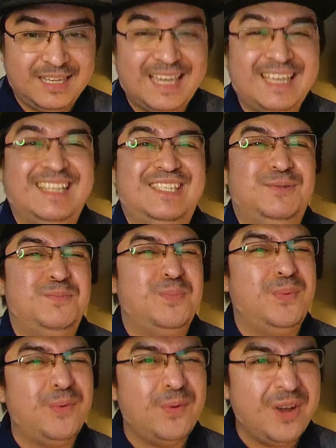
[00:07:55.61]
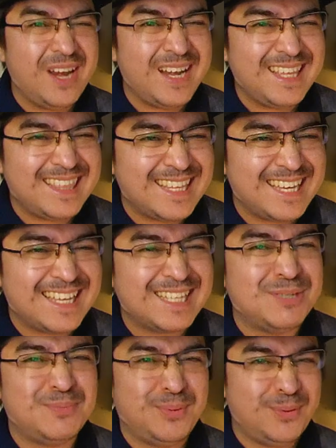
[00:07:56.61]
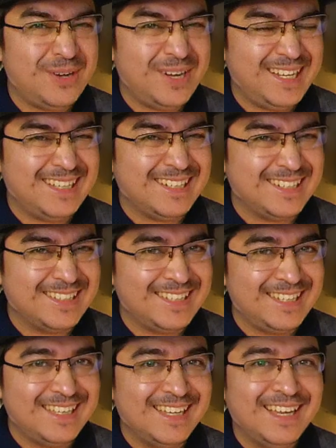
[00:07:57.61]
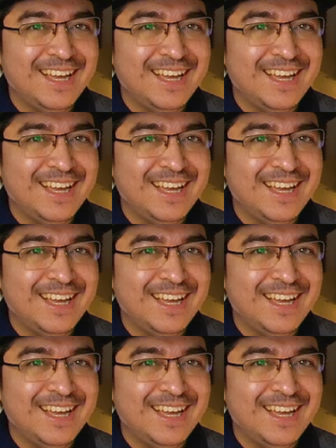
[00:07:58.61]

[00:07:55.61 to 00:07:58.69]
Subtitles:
Okay, it's pretty thick, it's pretty ugly.